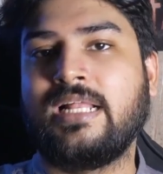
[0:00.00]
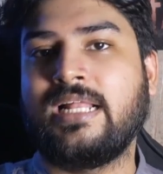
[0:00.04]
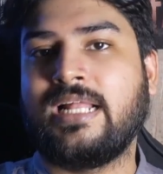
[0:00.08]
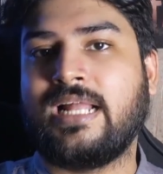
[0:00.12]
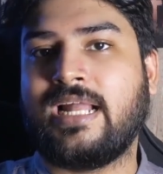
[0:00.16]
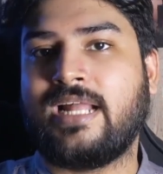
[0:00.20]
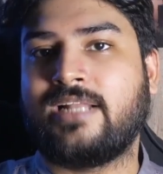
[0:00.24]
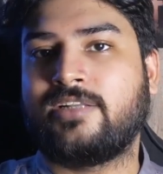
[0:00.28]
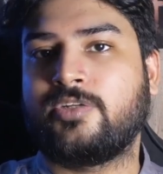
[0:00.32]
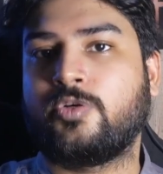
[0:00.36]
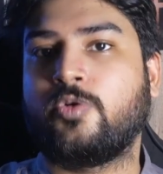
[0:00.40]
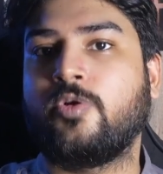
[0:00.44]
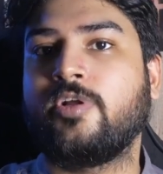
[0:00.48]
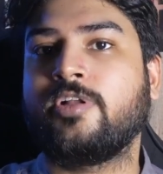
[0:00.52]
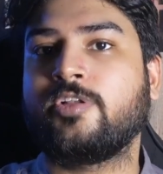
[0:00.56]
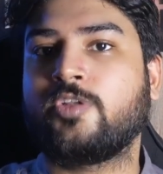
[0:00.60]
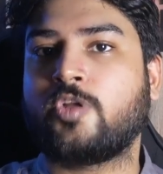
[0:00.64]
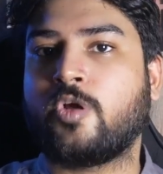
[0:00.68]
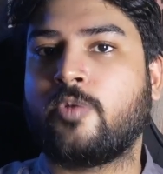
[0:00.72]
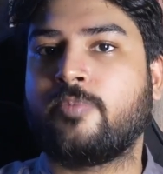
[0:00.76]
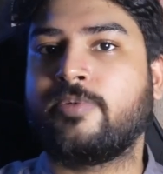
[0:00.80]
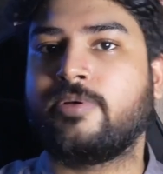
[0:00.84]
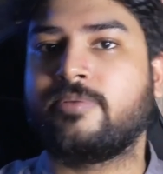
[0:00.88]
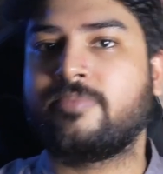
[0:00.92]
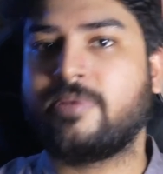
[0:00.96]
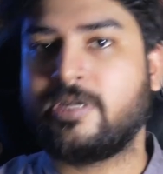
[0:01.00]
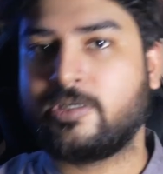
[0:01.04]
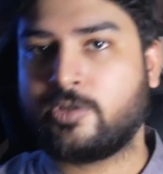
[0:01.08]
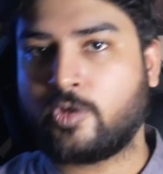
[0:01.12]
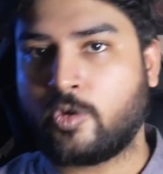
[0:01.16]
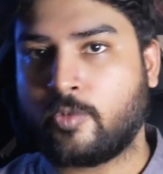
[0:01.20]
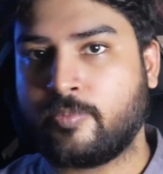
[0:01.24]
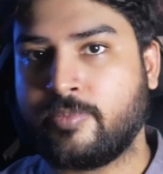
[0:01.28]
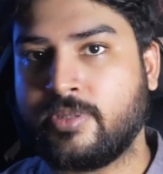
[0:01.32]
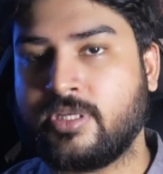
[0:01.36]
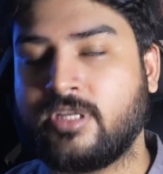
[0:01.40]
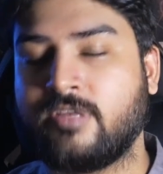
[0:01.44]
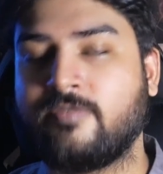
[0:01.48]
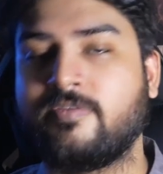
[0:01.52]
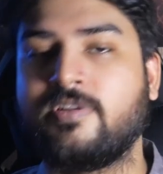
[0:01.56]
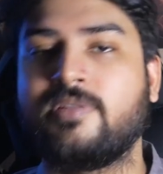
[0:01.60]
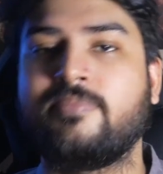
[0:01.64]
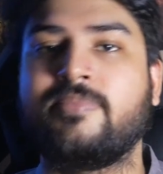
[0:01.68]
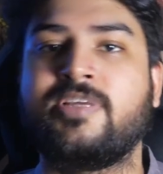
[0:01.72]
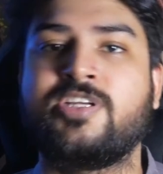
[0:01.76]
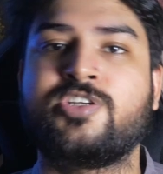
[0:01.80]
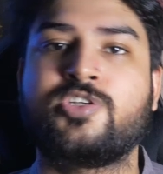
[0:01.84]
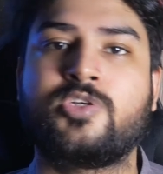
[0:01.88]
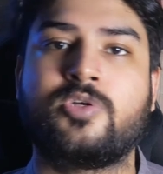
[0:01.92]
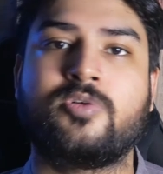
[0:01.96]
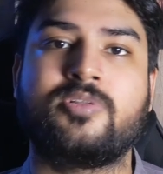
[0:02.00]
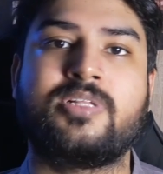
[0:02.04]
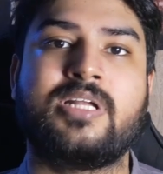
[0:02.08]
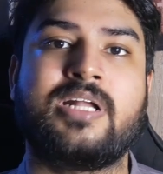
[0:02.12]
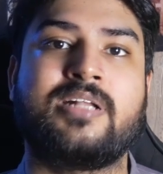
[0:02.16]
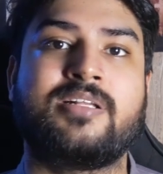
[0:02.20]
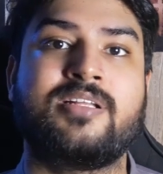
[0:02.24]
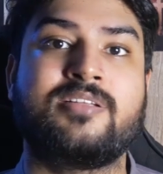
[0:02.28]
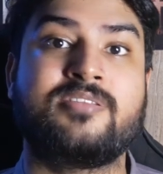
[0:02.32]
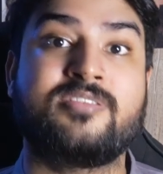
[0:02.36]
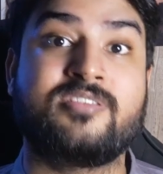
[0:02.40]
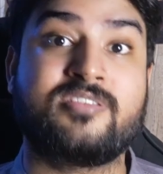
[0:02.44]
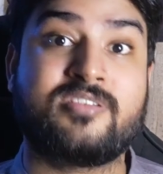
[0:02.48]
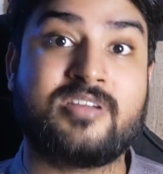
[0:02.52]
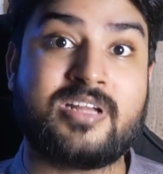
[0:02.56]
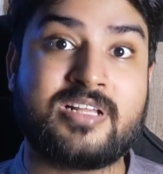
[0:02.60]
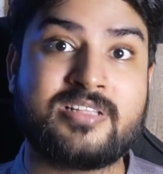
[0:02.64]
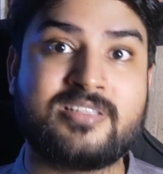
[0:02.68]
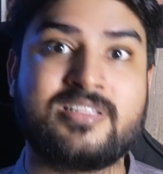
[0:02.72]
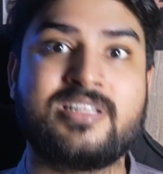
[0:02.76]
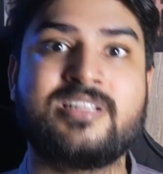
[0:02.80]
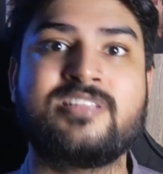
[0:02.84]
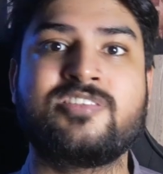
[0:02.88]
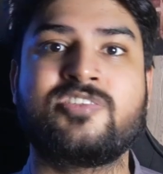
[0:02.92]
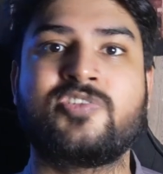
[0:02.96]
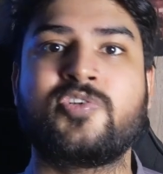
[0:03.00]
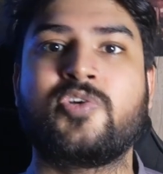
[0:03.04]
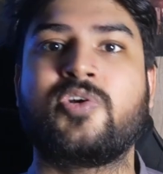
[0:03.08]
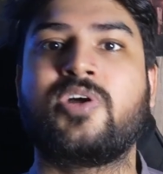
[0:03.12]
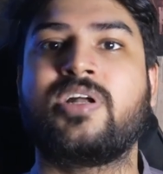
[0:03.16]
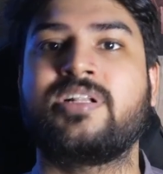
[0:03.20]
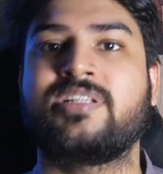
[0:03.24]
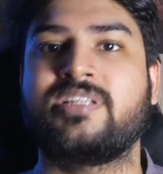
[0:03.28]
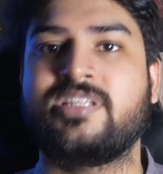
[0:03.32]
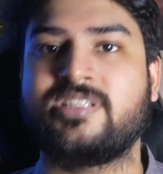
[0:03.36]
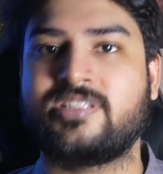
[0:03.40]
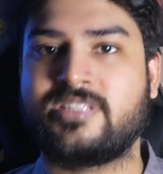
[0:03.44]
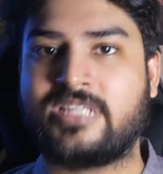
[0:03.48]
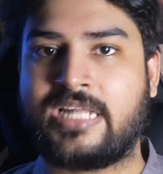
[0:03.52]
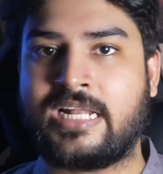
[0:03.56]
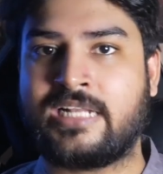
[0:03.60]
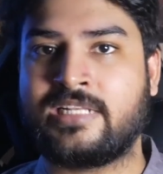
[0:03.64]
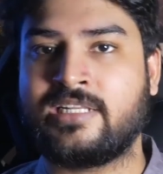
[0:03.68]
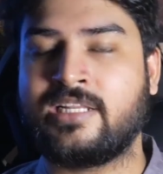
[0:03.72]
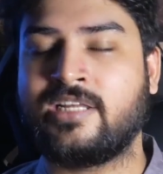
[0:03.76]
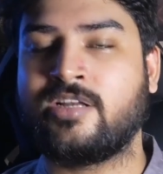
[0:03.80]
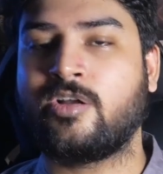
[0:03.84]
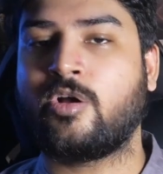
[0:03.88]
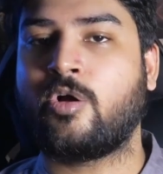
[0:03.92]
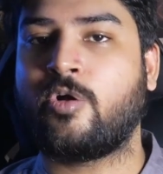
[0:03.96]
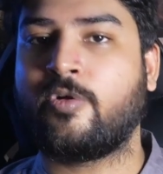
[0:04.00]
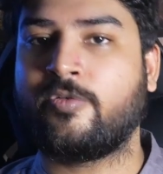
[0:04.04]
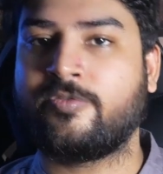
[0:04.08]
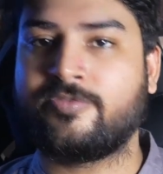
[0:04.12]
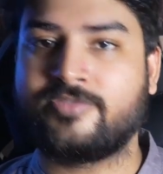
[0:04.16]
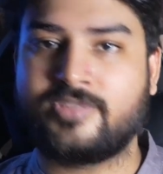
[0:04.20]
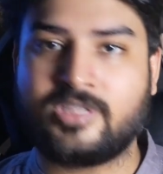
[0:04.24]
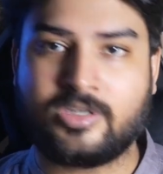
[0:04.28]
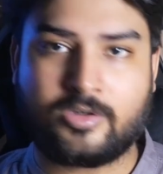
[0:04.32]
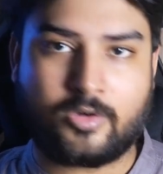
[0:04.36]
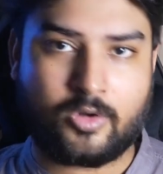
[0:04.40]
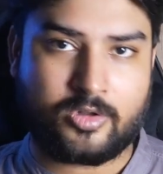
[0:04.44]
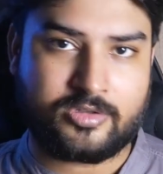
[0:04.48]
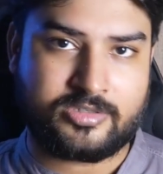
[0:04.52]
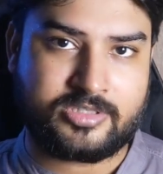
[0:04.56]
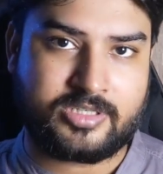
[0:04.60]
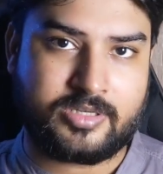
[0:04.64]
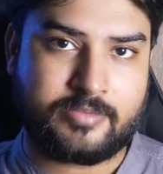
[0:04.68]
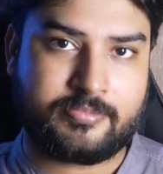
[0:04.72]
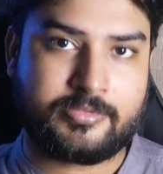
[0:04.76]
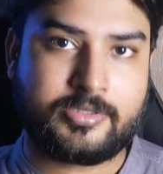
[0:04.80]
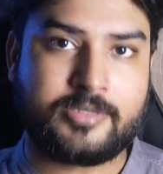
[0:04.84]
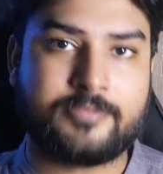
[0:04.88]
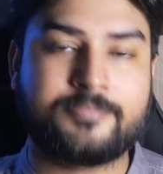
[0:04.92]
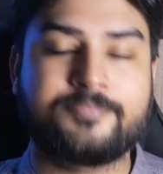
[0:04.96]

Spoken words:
and going topic by topic will make sure that it strengthens your understanding of the concept.